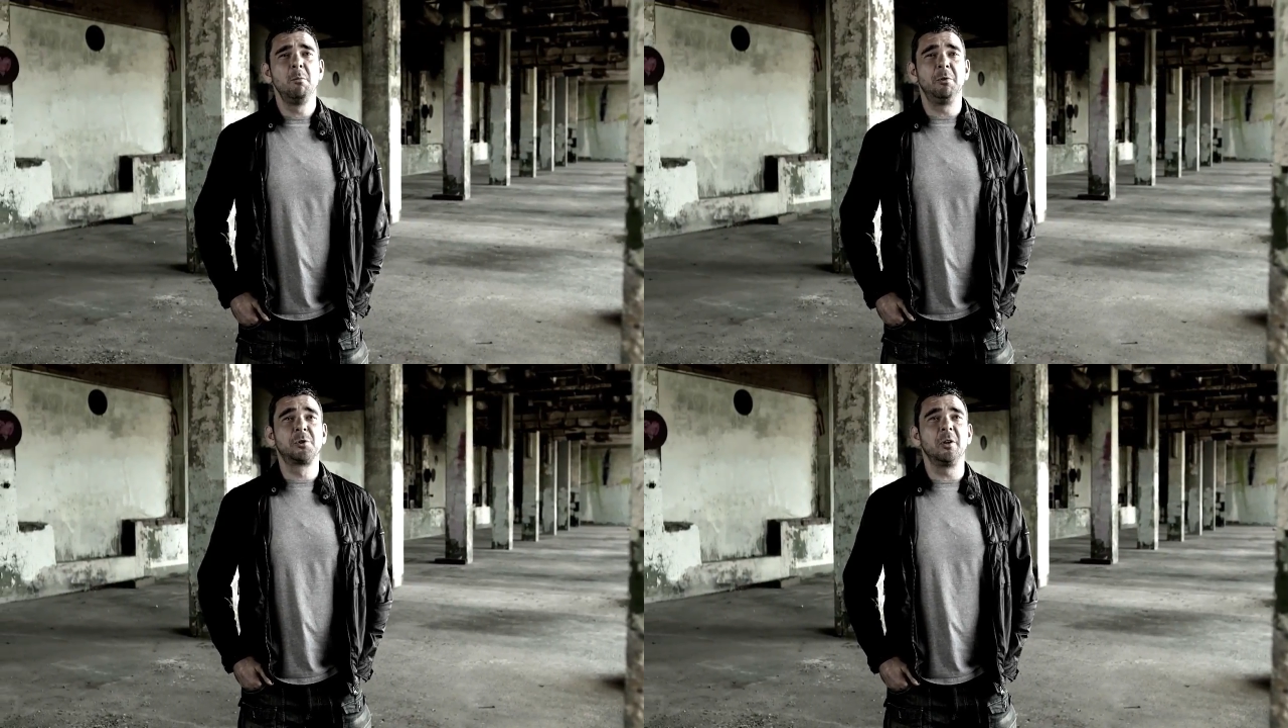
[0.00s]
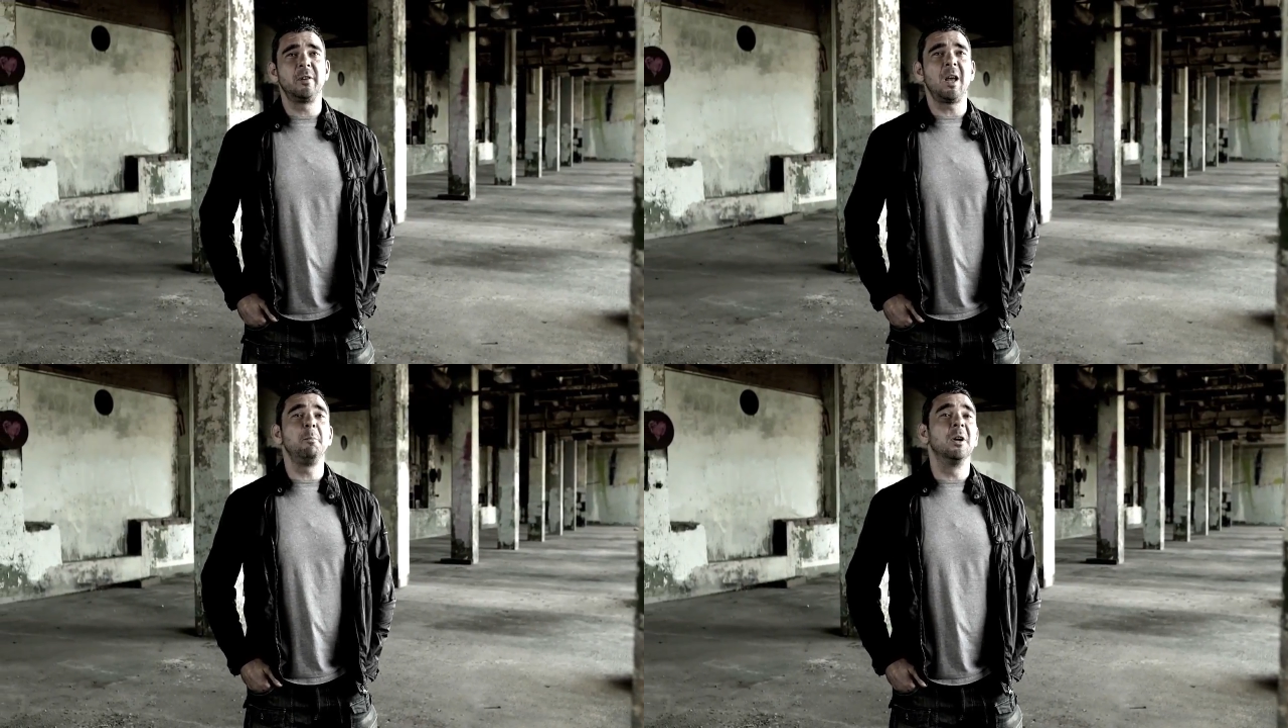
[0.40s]
we tried
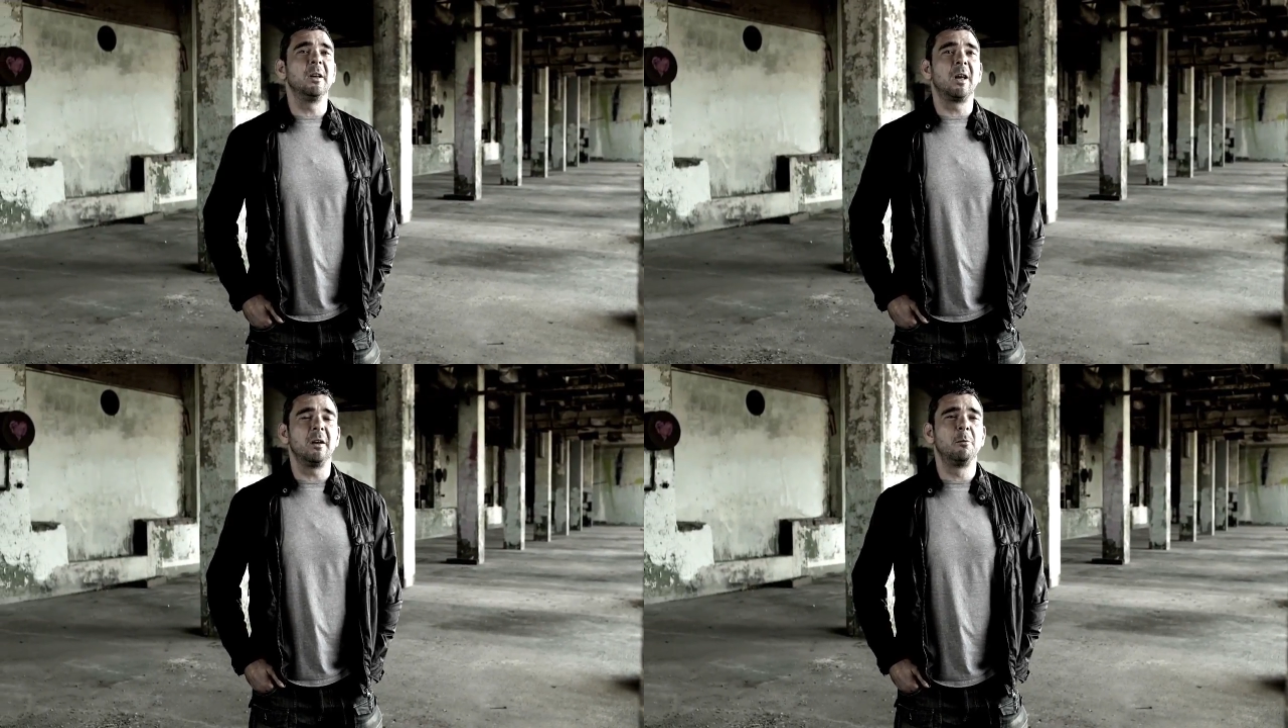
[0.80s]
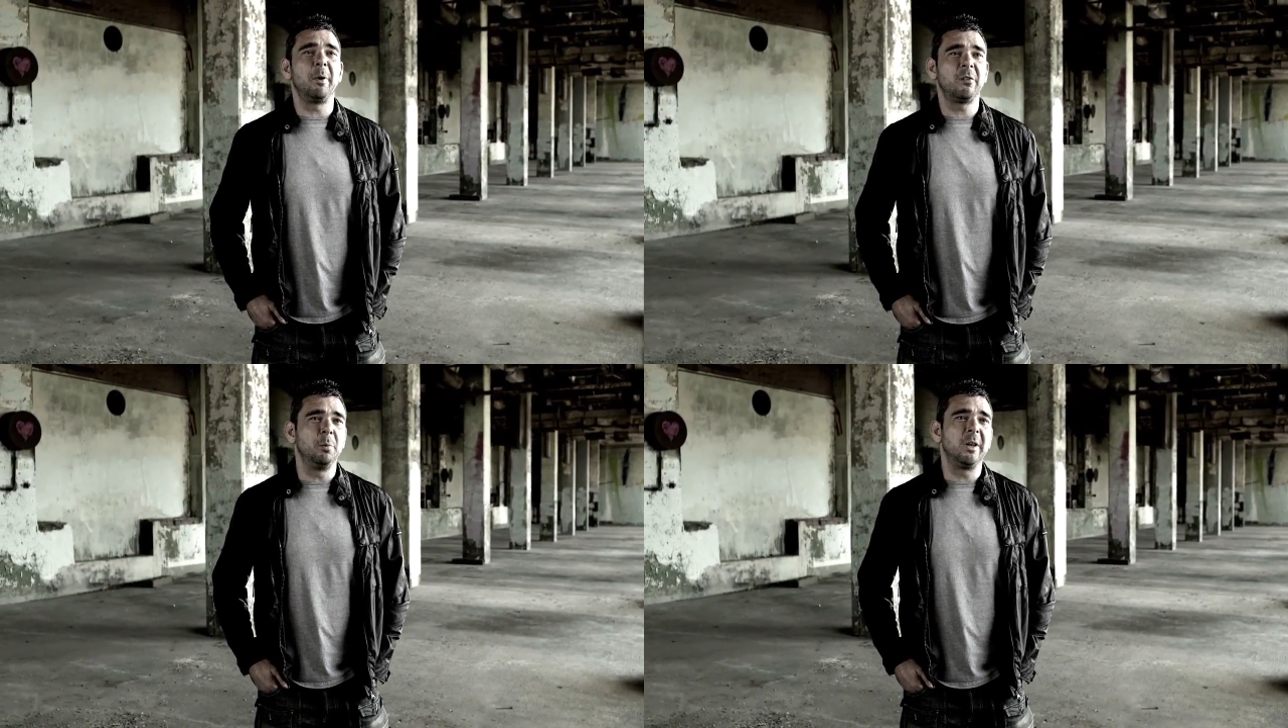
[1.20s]
to emulate that as
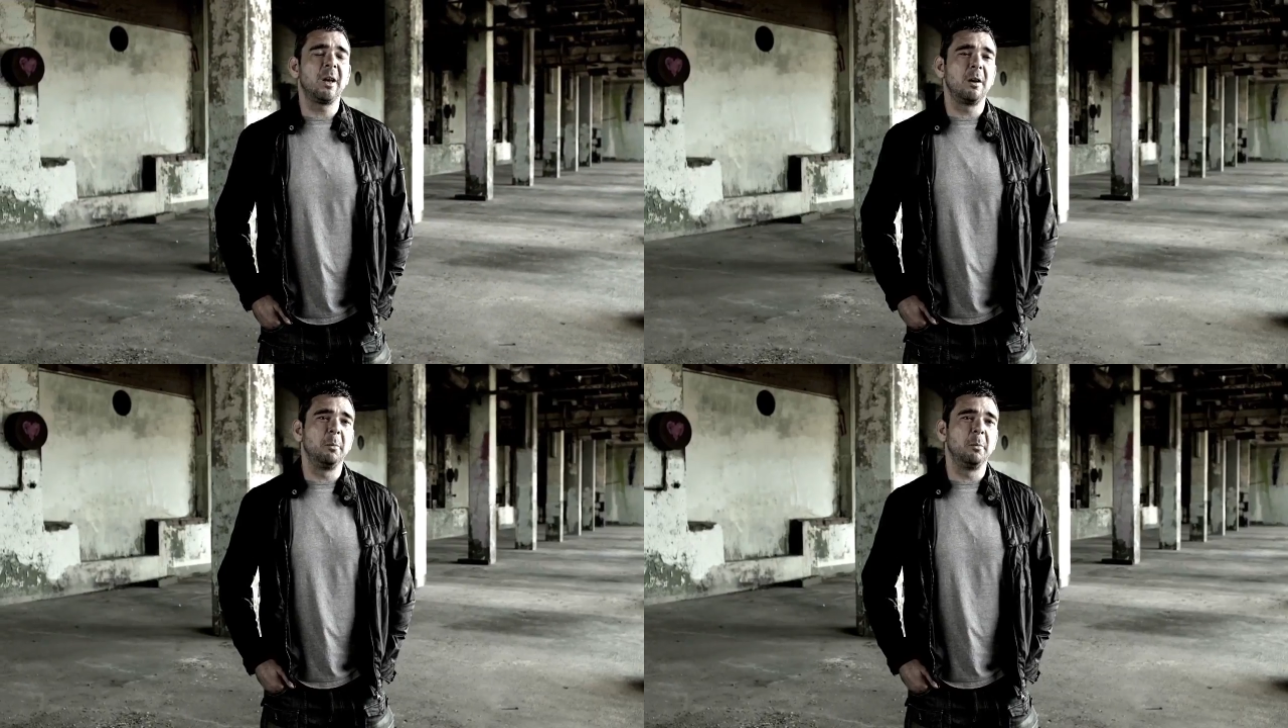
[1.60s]
best we can. I